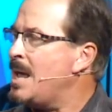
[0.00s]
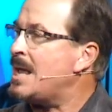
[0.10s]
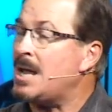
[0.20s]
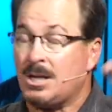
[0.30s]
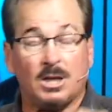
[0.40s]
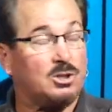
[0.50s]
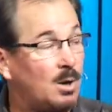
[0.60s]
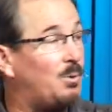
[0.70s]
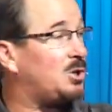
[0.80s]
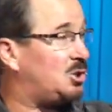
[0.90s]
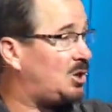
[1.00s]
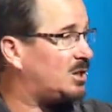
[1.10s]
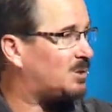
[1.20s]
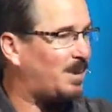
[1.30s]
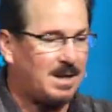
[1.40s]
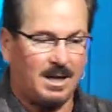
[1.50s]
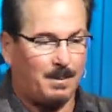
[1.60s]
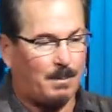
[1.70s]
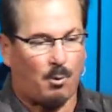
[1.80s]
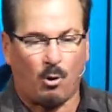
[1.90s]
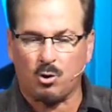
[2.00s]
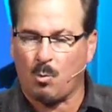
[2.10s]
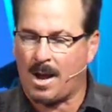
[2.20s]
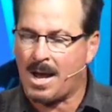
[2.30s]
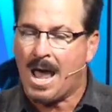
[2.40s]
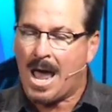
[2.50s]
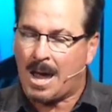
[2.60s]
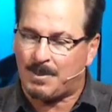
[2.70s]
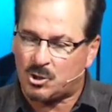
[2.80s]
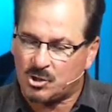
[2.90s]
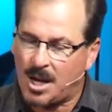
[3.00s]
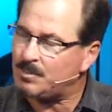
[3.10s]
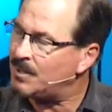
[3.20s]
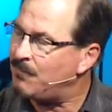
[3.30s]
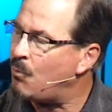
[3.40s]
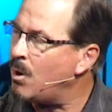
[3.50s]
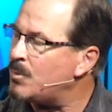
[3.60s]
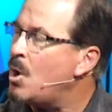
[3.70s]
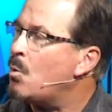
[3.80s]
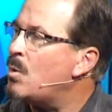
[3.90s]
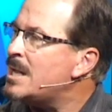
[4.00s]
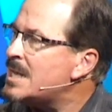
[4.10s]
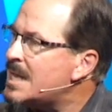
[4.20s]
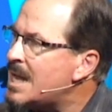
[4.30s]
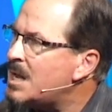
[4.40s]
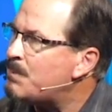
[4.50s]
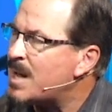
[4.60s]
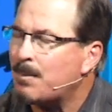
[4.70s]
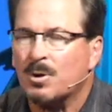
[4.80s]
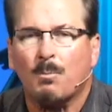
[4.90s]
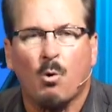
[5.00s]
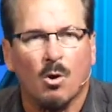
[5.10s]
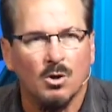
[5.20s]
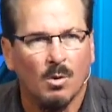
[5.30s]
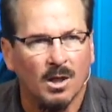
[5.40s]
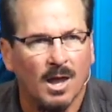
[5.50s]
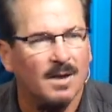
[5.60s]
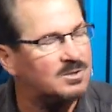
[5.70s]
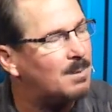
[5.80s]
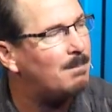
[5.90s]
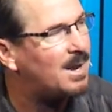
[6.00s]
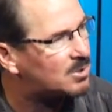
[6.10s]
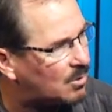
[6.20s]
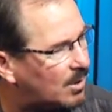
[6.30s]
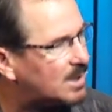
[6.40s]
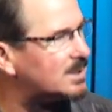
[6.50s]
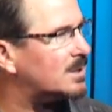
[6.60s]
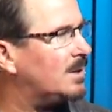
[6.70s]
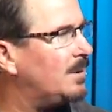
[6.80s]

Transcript: He, he did start preaching Jesus, but he needed to be pulled away and be shaped and formed. We need people to pour into our lives to mentor us.